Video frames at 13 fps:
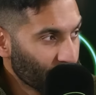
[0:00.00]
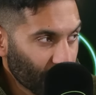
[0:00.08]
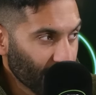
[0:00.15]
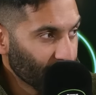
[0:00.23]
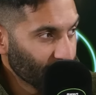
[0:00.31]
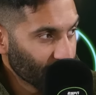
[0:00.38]
of
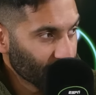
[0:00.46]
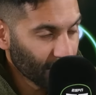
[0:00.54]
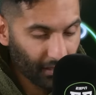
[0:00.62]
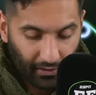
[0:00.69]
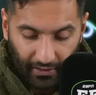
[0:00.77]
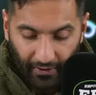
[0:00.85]
changes
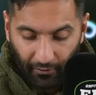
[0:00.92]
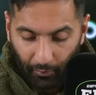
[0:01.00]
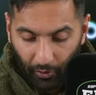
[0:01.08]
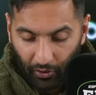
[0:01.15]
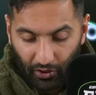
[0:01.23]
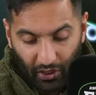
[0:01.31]
to David
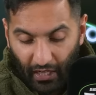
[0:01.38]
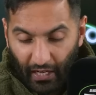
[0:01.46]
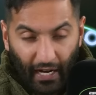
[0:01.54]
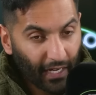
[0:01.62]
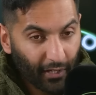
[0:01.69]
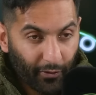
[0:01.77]
Moyes.
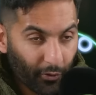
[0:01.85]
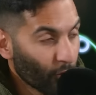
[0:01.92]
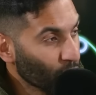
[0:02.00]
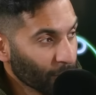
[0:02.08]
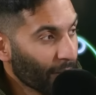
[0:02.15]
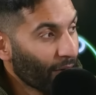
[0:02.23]
He
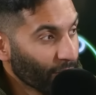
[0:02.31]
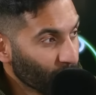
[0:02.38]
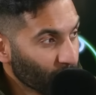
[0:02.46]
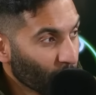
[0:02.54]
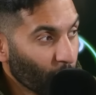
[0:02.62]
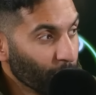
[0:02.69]
throws them out and
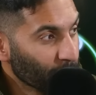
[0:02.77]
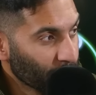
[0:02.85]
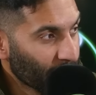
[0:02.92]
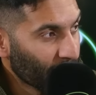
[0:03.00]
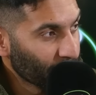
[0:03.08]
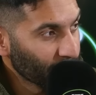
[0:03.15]
just hopes
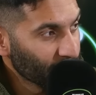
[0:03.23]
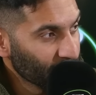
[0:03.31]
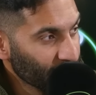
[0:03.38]
something happens.